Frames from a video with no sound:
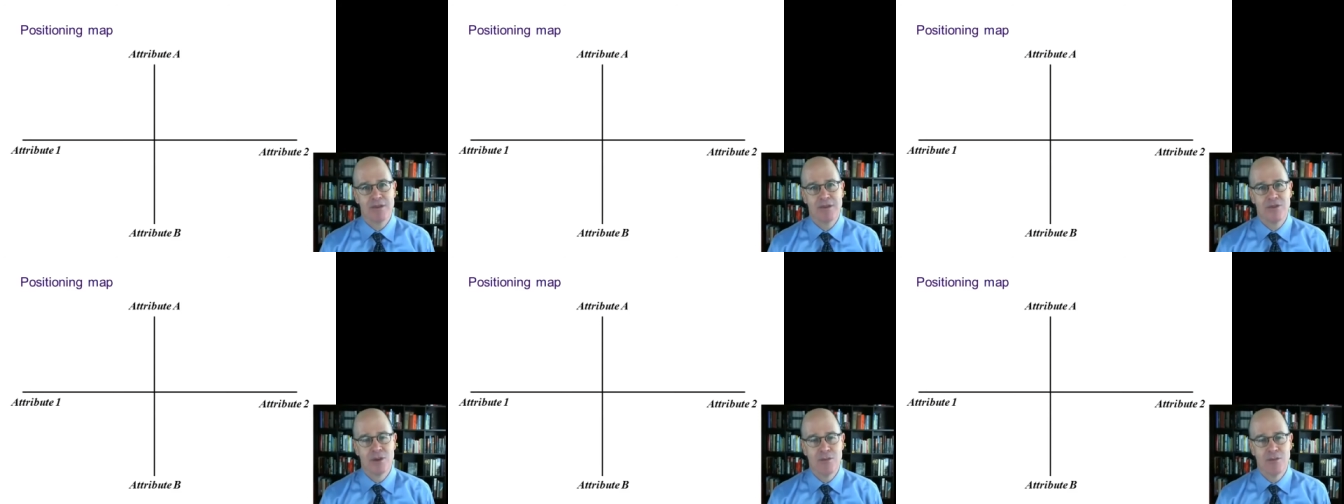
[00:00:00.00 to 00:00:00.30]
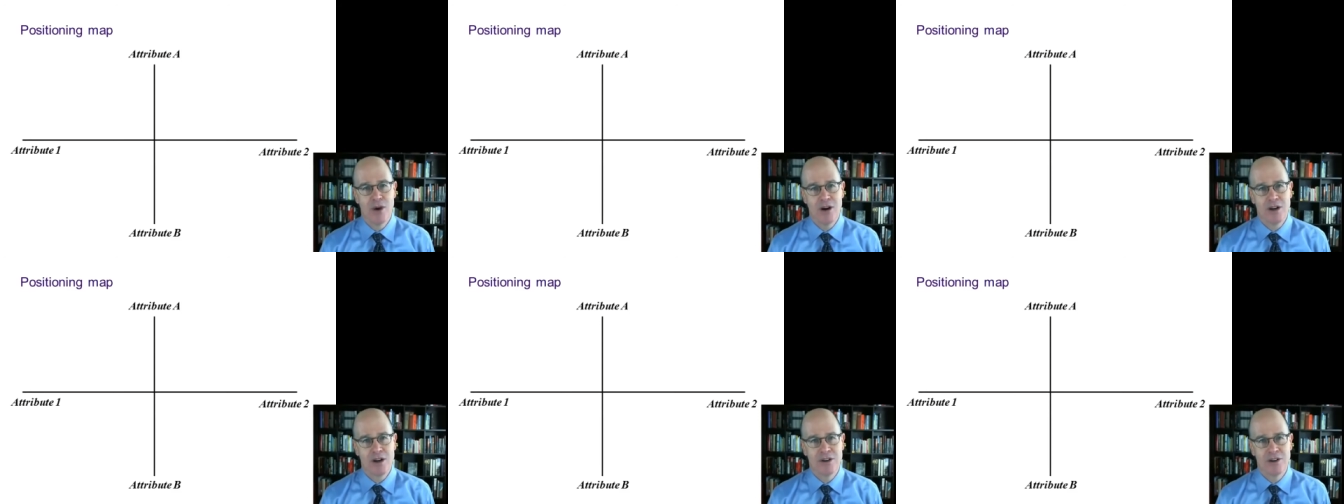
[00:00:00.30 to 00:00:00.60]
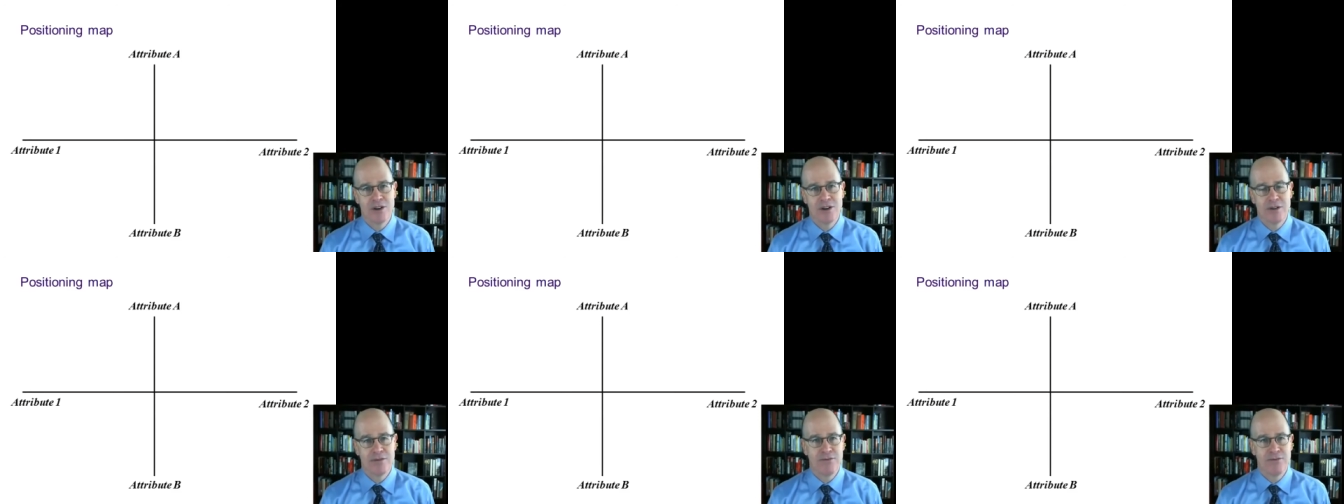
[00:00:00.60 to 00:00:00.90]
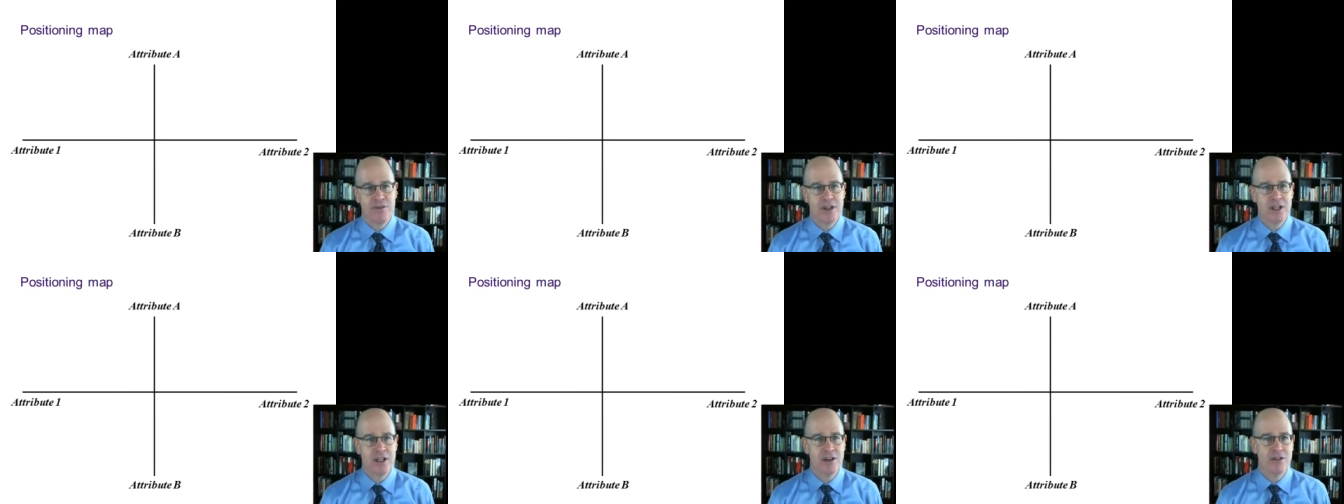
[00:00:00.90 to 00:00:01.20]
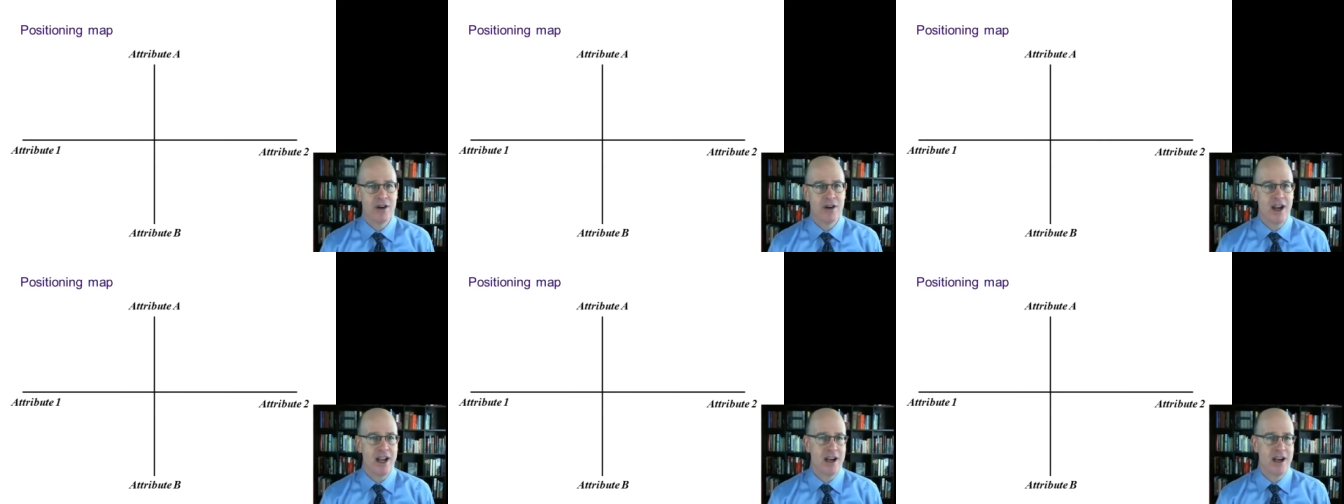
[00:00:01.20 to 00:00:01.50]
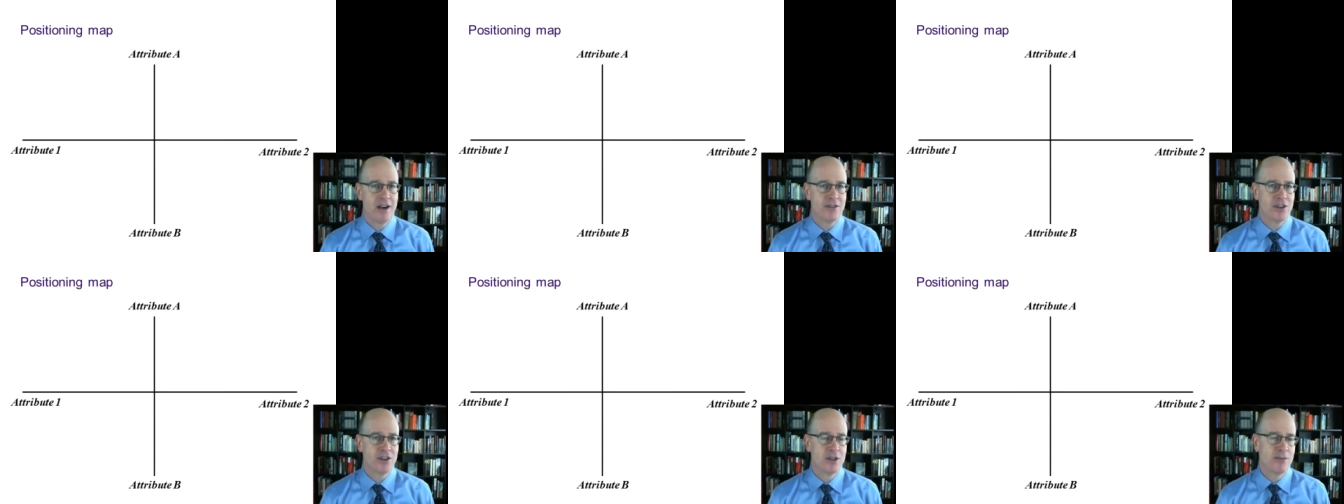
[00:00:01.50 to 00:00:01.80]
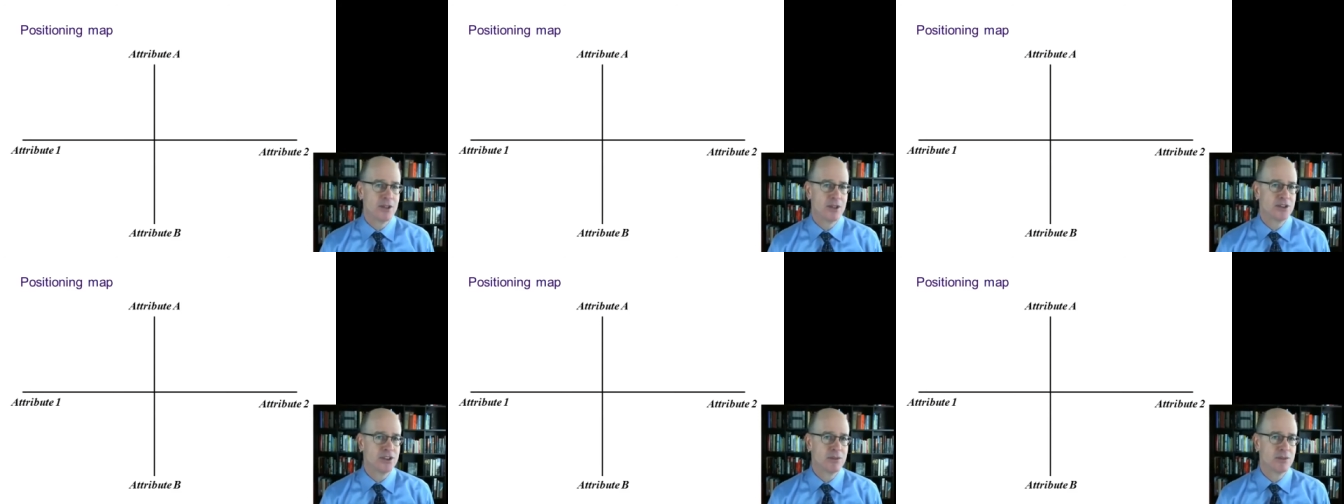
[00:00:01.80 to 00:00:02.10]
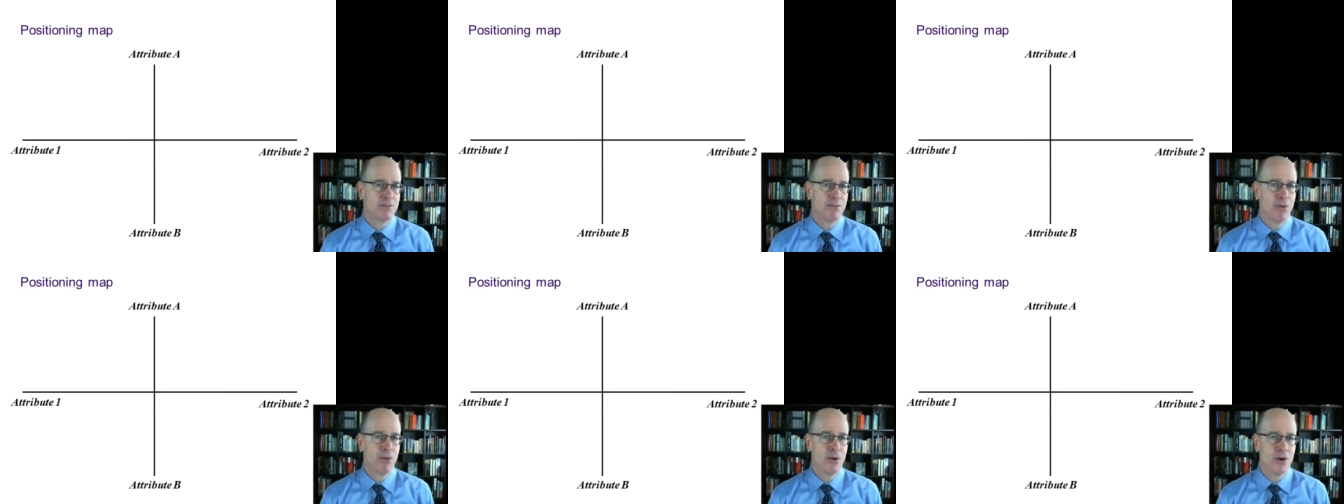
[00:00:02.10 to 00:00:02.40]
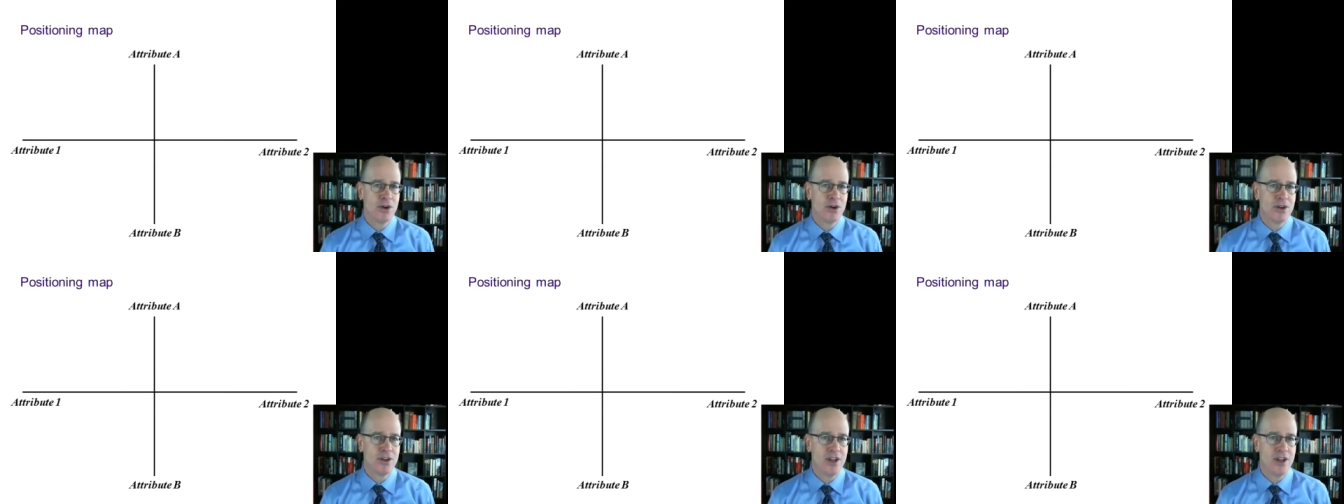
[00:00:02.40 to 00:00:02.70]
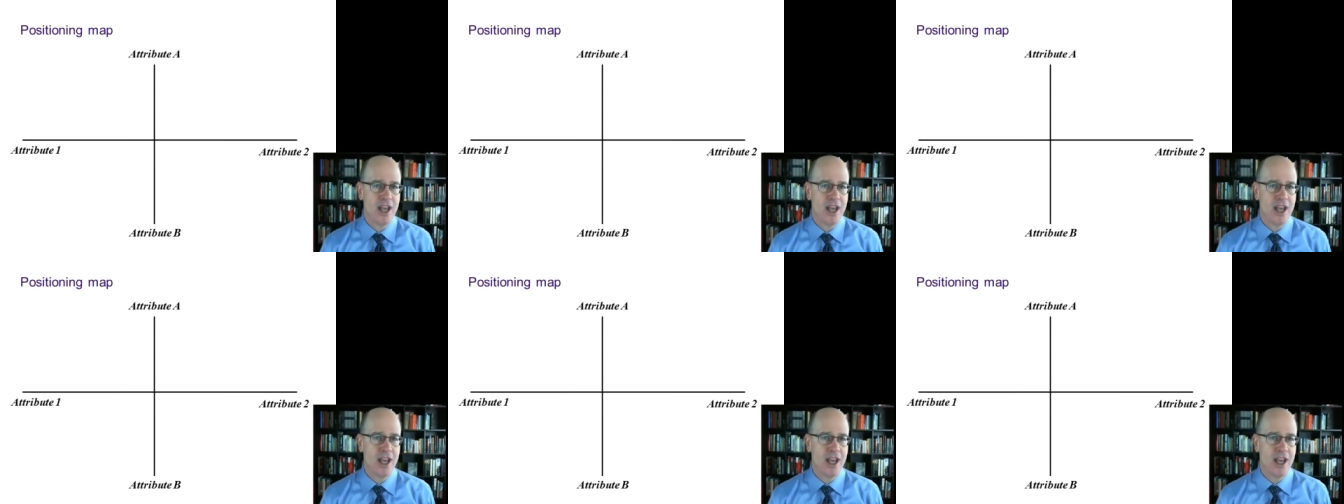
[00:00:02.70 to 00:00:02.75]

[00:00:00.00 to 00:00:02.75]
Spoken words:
the marketer to figure out the most important